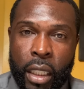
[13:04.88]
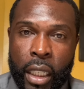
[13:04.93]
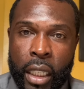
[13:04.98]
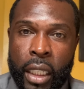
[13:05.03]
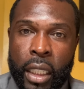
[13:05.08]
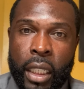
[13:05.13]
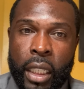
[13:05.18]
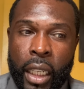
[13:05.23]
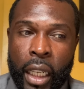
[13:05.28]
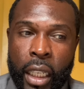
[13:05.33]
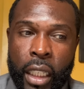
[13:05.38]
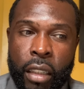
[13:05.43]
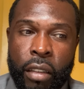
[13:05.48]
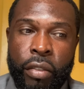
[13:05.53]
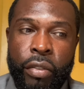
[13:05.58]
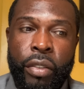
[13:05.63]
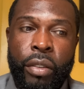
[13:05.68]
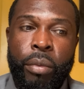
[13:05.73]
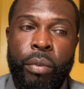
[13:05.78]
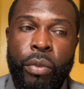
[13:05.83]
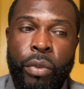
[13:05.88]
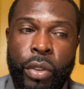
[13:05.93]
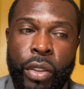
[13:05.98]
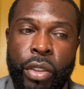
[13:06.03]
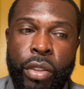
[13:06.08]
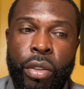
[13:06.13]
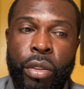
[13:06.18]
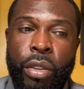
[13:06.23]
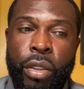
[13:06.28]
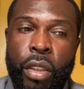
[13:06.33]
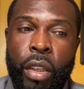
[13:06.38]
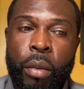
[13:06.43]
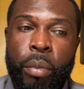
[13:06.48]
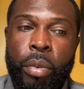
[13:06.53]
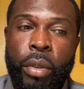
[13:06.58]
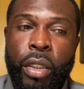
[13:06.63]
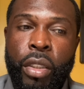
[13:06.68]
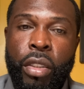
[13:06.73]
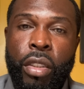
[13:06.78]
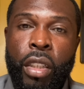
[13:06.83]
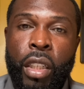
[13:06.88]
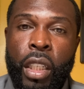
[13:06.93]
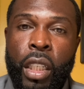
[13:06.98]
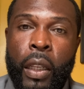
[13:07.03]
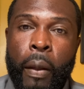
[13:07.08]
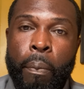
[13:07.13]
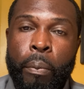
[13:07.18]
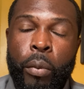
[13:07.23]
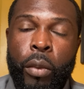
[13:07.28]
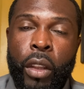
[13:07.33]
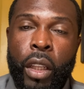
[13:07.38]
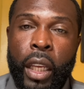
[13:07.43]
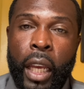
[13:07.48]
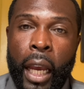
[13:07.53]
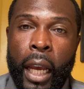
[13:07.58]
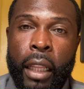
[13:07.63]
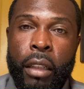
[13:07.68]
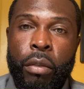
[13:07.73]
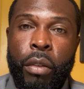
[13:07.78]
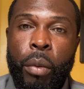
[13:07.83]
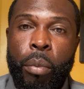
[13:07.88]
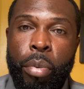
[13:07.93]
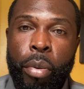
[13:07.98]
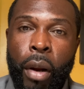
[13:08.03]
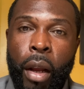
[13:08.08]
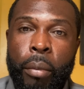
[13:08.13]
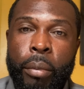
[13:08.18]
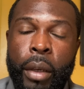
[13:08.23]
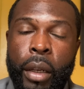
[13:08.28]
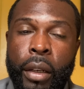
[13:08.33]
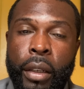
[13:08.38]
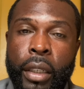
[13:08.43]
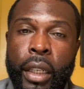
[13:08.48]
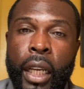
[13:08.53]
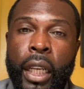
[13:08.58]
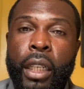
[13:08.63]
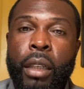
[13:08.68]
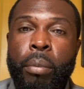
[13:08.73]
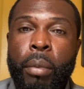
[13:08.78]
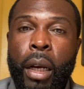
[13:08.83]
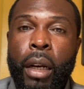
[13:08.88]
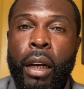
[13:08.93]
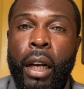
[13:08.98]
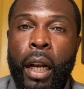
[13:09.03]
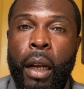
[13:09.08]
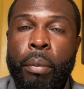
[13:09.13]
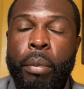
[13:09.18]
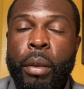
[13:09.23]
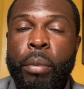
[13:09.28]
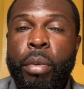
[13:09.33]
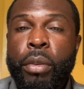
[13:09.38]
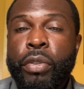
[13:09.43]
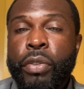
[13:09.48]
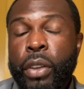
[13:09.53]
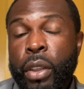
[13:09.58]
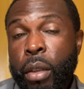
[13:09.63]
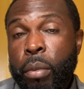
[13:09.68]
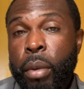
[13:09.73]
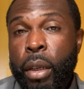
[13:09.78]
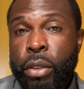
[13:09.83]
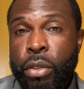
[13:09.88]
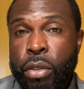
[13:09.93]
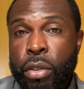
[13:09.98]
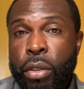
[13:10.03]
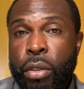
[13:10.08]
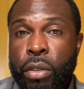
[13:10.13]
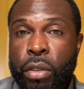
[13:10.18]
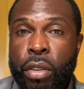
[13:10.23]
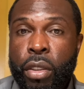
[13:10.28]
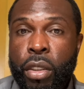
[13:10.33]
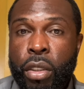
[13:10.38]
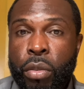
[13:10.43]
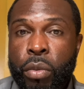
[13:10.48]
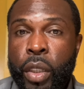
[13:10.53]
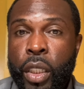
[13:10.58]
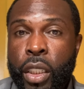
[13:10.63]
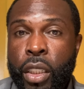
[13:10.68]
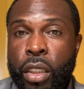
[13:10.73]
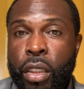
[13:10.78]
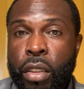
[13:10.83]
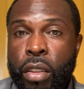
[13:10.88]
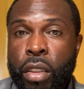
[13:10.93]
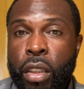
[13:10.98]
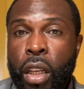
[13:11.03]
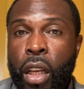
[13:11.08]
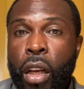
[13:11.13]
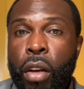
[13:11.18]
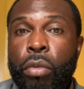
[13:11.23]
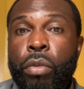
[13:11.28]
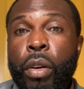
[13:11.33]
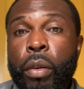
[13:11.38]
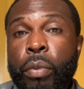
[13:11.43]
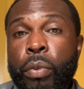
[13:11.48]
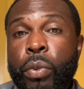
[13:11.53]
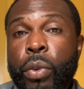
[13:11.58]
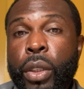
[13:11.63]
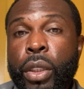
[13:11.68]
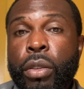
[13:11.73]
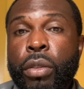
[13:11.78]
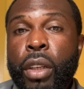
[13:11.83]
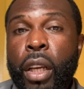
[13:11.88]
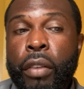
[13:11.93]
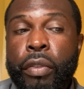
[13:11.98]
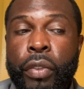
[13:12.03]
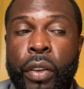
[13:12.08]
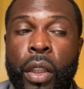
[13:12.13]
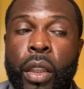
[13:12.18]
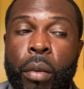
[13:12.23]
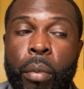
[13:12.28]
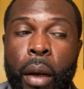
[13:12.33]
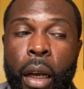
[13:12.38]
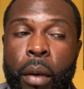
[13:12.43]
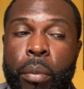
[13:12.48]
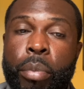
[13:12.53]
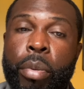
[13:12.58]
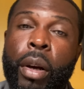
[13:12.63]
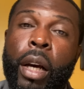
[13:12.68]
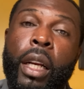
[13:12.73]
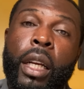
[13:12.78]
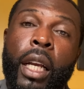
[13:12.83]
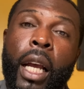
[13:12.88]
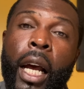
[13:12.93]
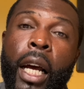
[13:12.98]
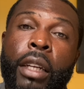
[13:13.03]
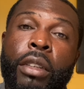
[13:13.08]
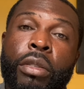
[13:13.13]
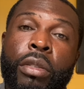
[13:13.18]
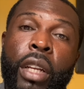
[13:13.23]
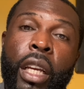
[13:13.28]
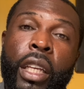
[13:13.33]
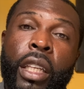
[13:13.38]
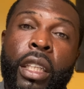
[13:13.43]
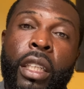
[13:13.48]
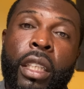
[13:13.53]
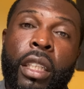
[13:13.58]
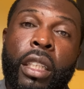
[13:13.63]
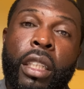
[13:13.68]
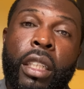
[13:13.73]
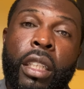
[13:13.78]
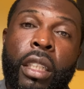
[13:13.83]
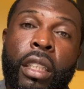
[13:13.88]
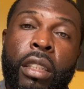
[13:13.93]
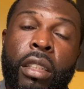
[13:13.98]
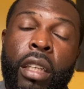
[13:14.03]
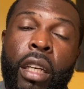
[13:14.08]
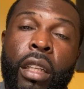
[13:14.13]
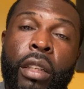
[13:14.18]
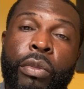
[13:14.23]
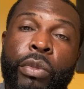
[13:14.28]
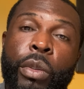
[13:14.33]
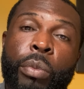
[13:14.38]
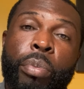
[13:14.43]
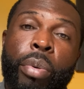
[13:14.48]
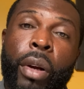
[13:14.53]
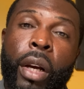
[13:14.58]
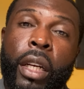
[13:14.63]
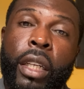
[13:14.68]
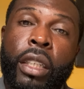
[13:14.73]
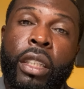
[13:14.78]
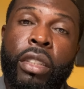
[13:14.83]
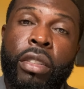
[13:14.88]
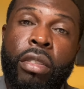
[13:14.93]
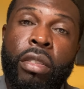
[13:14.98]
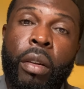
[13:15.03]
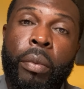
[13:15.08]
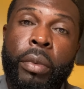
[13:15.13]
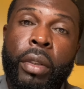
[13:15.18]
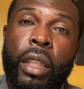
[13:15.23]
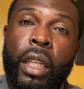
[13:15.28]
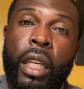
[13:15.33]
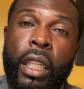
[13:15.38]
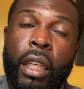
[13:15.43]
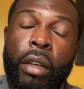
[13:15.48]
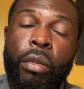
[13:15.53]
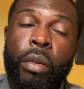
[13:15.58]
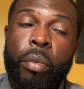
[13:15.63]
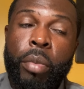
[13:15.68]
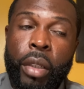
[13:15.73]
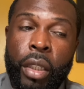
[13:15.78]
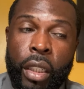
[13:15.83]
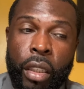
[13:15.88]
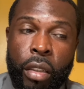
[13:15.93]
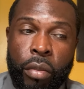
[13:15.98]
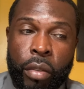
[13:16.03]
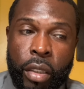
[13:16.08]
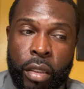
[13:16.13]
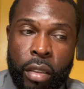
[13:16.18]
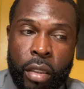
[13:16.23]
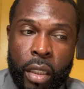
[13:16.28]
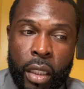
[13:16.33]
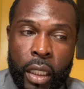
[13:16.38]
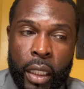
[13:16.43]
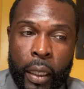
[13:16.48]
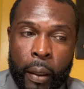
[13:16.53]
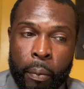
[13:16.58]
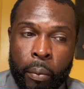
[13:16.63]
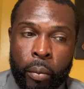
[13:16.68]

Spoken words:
get data from research companies, gathering primary data about how people feel about certain situations. What do they feel about a product? How do they tell if the product is something that they would be interested in?